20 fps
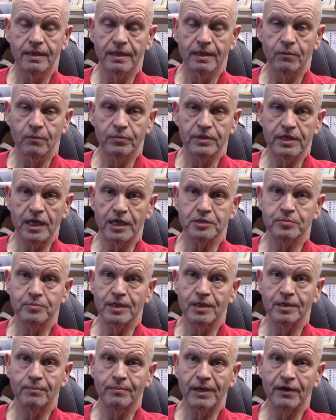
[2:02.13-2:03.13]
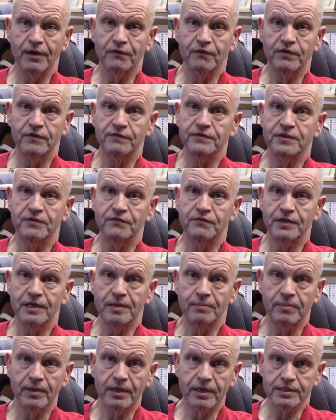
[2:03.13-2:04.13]
takes me about 50
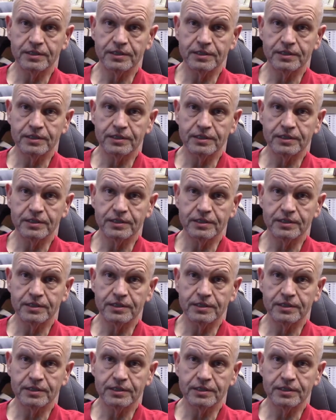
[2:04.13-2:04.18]
feet because